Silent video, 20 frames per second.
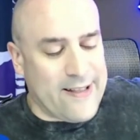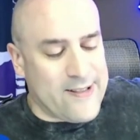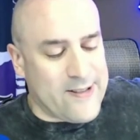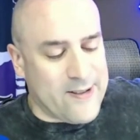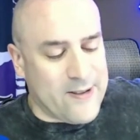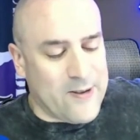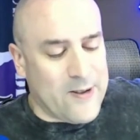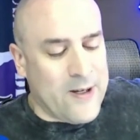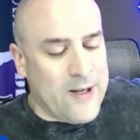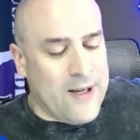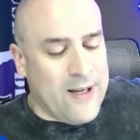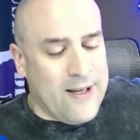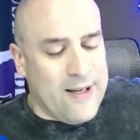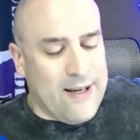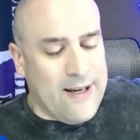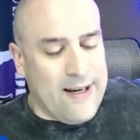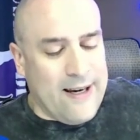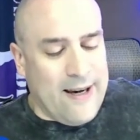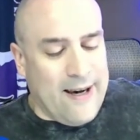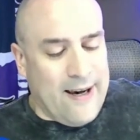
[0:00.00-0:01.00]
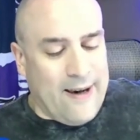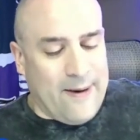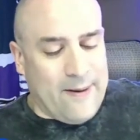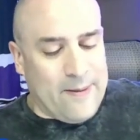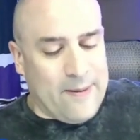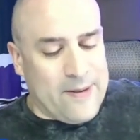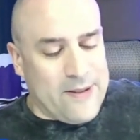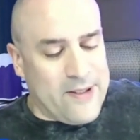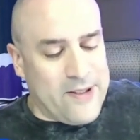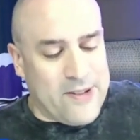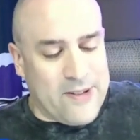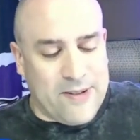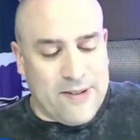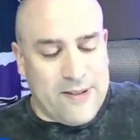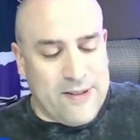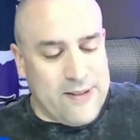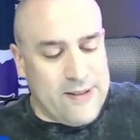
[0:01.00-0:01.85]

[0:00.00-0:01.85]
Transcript: So just